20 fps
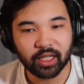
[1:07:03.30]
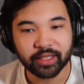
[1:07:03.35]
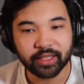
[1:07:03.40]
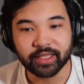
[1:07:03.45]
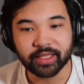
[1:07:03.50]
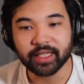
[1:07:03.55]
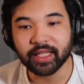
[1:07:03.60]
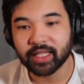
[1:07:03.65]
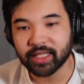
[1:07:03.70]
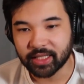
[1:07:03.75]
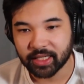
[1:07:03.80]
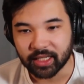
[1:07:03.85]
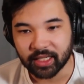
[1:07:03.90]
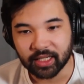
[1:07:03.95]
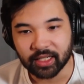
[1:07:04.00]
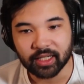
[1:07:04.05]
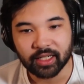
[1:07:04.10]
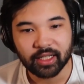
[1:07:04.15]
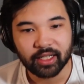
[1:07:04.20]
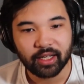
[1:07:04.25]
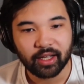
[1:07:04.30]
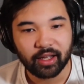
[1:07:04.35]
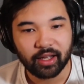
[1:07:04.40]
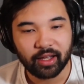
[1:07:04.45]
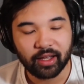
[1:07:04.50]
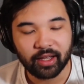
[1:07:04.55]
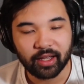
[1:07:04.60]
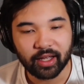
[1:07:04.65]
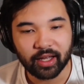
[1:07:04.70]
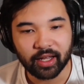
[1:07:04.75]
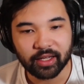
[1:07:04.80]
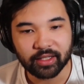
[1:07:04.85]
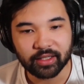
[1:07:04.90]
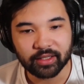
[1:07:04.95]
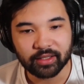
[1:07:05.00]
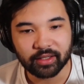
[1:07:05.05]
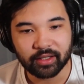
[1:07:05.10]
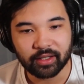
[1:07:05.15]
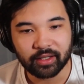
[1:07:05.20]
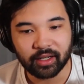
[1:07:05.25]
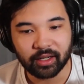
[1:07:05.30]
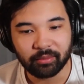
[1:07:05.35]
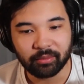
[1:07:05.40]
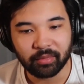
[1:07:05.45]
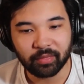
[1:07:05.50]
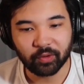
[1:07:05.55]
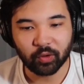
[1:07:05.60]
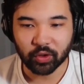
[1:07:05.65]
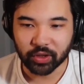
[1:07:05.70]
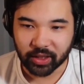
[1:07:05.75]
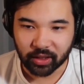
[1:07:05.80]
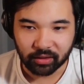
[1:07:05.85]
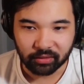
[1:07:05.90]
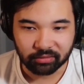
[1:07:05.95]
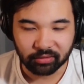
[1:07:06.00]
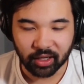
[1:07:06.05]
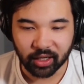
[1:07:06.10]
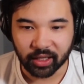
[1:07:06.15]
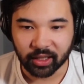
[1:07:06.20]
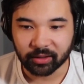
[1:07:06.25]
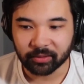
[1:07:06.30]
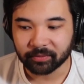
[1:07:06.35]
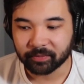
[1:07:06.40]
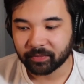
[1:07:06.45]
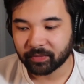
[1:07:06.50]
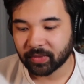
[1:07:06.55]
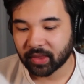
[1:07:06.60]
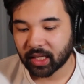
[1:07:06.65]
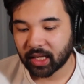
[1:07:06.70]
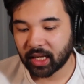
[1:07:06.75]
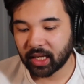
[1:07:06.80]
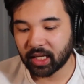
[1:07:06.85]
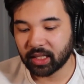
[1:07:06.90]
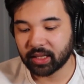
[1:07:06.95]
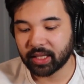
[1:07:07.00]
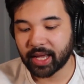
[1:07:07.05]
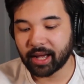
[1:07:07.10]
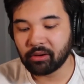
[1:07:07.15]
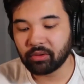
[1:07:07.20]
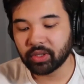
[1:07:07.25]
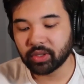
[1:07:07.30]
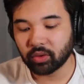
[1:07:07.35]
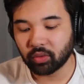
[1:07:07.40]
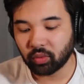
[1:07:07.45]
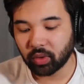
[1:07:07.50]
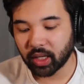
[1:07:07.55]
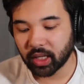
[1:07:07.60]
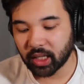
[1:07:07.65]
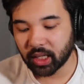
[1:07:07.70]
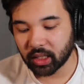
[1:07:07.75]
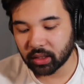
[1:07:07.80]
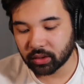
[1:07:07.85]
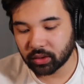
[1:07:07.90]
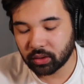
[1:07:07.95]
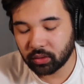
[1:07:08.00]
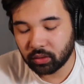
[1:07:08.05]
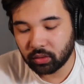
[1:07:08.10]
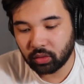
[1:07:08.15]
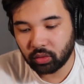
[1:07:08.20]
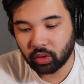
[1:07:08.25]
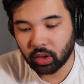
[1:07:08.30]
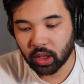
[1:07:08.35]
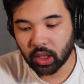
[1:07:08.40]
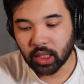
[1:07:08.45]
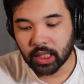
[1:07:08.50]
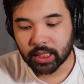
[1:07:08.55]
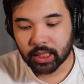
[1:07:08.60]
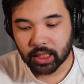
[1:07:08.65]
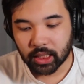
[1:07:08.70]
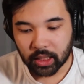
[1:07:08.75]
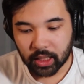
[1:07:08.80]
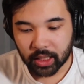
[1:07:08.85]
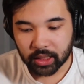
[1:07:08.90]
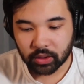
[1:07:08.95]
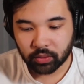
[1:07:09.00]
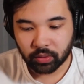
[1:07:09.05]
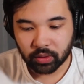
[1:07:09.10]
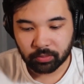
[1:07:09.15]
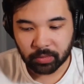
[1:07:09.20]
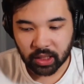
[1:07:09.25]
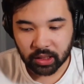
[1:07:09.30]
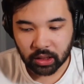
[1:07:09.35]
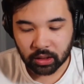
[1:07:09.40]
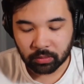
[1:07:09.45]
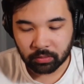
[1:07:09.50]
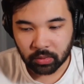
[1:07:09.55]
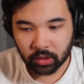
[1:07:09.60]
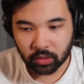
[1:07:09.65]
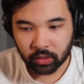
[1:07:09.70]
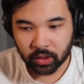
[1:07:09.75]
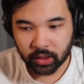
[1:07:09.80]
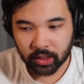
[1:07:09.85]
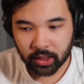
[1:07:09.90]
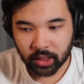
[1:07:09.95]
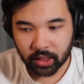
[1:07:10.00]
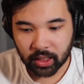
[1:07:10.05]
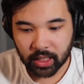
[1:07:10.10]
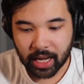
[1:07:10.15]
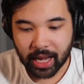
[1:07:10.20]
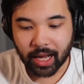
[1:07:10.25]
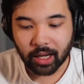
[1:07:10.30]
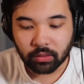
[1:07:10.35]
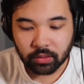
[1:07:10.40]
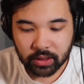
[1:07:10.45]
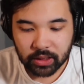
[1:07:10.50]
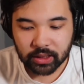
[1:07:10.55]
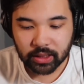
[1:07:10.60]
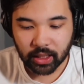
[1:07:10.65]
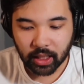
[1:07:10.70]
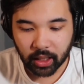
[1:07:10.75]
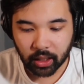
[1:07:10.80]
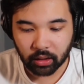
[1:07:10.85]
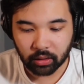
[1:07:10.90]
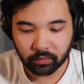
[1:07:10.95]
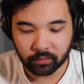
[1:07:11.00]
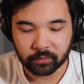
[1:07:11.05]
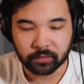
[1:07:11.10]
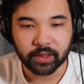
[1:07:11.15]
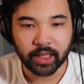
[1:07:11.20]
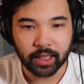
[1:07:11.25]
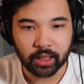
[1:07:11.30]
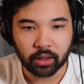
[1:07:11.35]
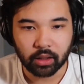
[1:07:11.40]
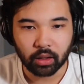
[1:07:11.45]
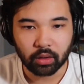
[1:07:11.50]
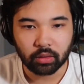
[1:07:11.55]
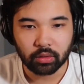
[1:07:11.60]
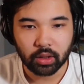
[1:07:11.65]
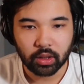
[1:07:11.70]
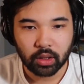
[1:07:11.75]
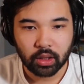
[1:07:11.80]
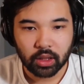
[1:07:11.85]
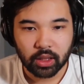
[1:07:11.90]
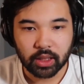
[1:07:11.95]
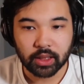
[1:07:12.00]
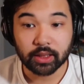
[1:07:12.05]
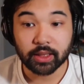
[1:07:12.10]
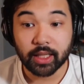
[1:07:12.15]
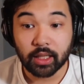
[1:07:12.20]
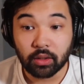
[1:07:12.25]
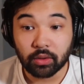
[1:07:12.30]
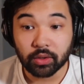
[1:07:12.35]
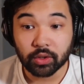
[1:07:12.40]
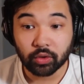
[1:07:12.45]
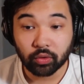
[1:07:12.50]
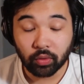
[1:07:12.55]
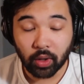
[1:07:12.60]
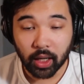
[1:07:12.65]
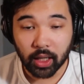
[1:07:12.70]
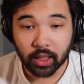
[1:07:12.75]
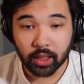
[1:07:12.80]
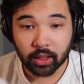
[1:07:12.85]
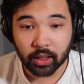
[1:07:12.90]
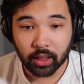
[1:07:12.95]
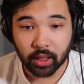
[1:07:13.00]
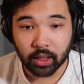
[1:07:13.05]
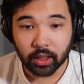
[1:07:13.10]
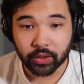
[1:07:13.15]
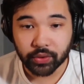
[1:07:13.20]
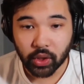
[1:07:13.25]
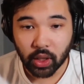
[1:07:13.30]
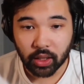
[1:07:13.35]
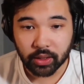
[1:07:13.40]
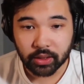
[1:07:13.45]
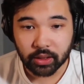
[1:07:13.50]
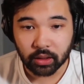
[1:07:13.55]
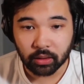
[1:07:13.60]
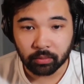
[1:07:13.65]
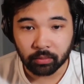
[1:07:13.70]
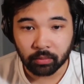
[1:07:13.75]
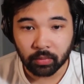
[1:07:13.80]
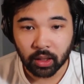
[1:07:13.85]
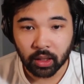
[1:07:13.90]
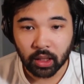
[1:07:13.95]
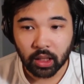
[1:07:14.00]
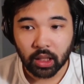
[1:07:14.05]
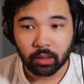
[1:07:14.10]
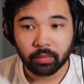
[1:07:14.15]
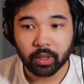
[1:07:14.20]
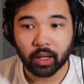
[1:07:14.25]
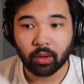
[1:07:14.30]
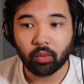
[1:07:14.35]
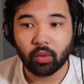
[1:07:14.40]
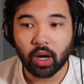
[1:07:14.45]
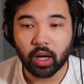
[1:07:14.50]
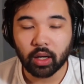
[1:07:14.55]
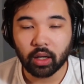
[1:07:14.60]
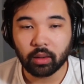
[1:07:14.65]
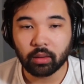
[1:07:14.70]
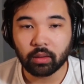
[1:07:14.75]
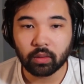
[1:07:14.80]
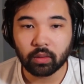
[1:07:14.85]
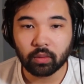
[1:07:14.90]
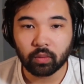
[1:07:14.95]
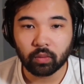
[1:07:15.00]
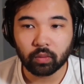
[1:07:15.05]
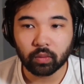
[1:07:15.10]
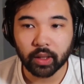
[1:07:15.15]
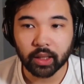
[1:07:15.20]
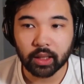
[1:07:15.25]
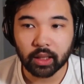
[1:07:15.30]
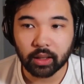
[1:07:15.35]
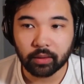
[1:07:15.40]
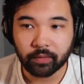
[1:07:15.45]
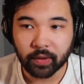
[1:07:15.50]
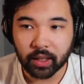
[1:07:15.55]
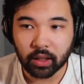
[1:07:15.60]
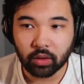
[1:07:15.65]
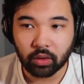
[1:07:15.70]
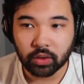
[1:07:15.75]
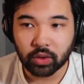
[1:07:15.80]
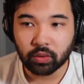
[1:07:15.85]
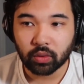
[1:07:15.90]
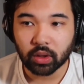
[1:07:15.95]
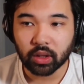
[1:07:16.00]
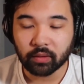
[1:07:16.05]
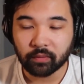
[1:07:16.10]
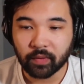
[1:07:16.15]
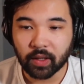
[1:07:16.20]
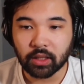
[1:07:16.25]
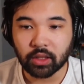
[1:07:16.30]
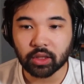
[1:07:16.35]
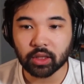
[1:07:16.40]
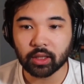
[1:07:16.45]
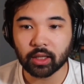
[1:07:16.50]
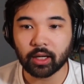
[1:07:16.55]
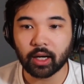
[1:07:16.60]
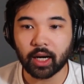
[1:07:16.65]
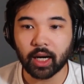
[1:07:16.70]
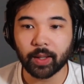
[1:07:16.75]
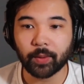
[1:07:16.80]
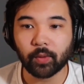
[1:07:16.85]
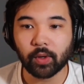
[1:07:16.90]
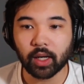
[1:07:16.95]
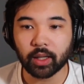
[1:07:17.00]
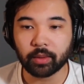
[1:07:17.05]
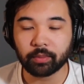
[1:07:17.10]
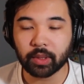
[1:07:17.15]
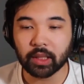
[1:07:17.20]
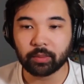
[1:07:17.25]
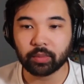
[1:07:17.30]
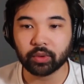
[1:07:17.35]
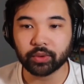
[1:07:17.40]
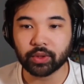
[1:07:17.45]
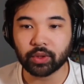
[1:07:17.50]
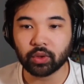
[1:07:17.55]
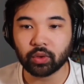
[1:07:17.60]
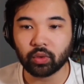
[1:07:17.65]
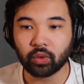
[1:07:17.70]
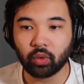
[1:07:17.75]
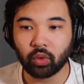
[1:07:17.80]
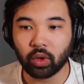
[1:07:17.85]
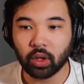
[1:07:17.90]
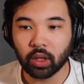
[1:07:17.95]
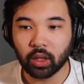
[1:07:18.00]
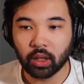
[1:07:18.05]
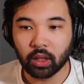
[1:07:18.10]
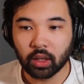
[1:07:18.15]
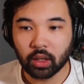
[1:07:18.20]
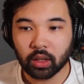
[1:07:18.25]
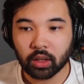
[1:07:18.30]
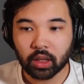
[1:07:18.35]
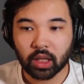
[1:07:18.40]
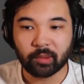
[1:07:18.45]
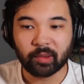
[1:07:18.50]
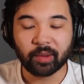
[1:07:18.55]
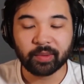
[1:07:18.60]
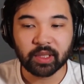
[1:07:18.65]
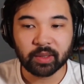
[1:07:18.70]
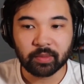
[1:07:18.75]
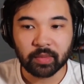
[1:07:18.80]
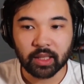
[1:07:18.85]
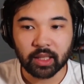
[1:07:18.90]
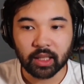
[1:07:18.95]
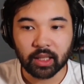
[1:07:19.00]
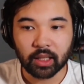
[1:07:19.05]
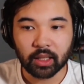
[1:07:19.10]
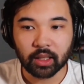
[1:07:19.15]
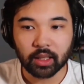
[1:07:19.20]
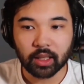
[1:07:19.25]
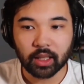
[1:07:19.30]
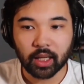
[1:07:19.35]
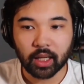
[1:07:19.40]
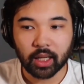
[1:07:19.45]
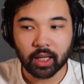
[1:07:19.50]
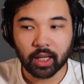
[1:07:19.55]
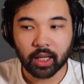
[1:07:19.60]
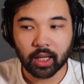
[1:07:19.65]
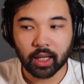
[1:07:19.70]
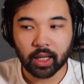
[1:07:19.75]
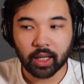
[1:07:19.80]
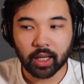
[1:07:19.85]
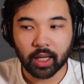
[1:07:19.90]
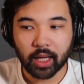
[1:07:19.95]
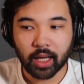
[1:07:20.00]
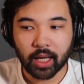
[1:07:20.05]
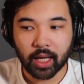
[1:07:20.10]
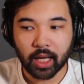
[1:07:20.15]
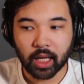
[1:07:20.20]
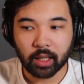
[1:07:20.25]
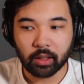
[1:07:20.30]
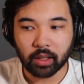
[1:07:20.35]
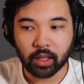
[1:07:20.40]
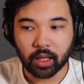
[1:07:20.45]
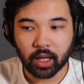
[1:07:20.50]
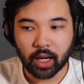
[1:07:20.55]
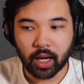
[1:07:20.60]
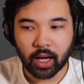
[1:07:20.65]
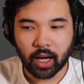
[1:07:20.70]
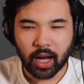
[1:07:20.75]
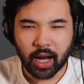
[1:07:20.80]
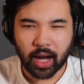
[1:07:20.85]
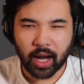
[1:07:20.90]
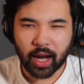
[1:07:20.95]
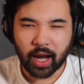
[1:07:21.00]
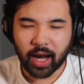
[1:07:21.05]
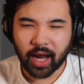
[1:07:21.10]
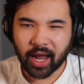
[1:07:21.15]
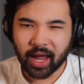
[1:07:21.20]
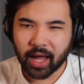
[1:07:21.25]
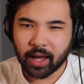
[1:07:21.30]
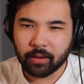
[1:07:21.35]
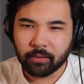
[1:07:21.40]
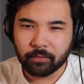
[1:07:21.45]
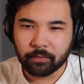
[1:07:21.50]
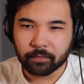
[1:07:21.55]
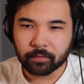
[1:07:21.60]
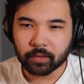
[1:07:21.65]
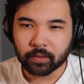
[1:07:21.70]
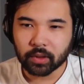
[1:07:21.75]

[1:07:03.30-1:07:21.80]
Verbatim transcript: Disney. And of course, I love running. And that was a way to connect with my community outside of Lego. Because Lego is great and it's awesome. But I want, like, if I go to a convention, I want people to come up to me and have